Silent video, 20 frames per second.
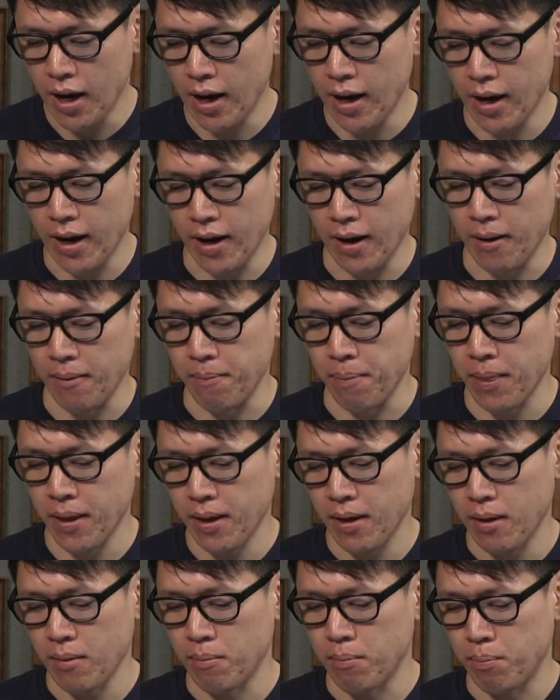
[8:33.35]
Um,
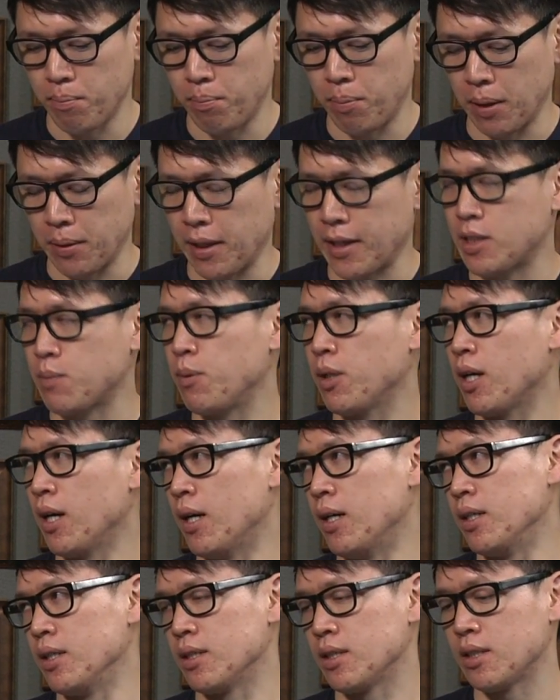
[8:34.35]
but that's
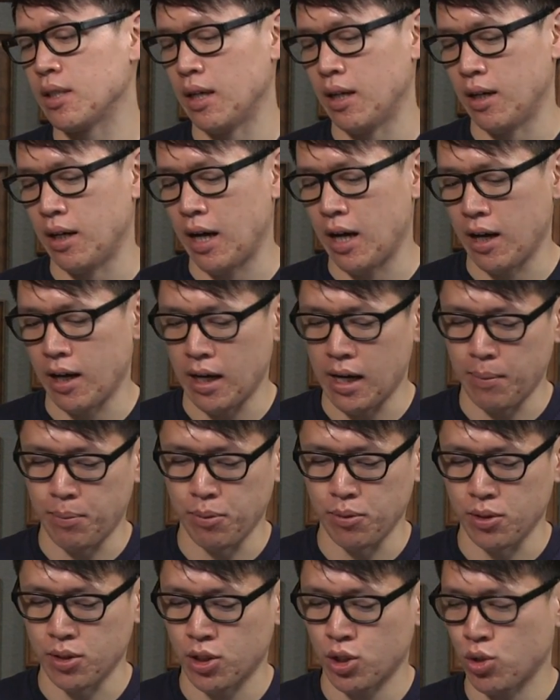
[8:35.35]
because uh,
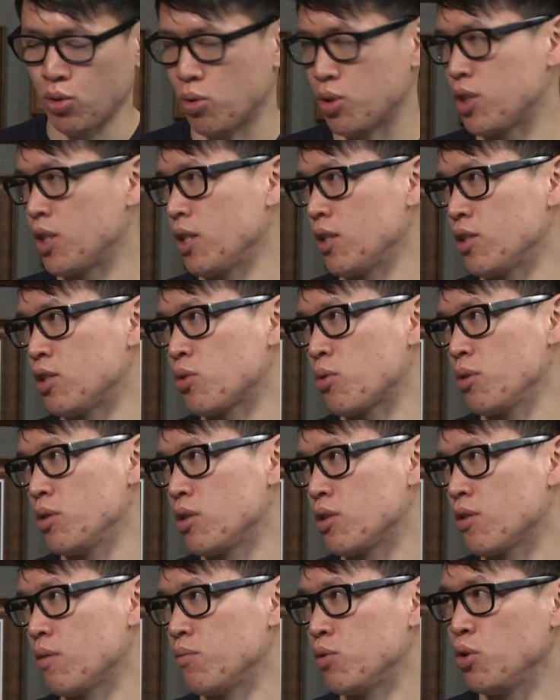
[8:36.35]
Apple is sourcing the
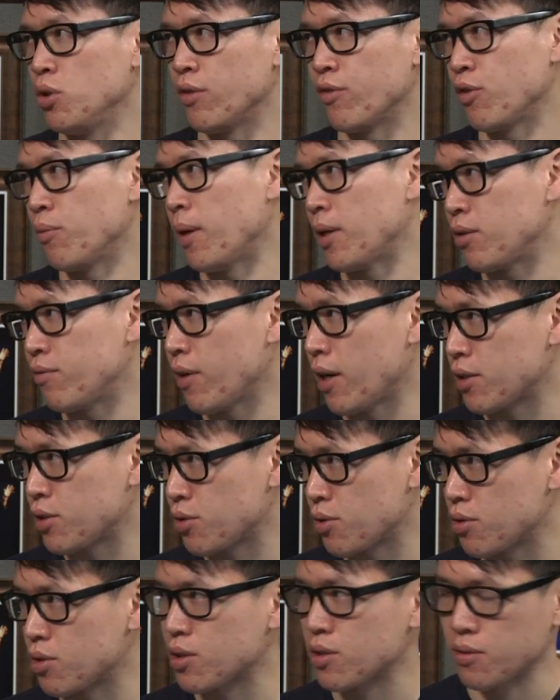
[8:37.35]
screens from two different
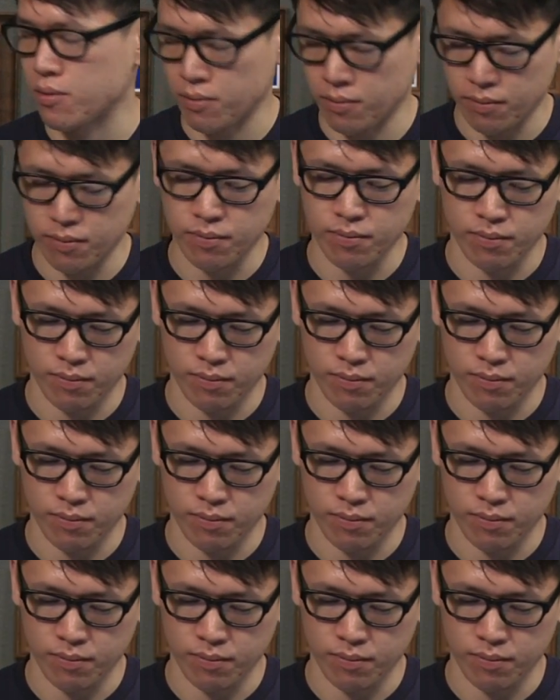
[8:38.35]
manufacturers. Yeah, so there are two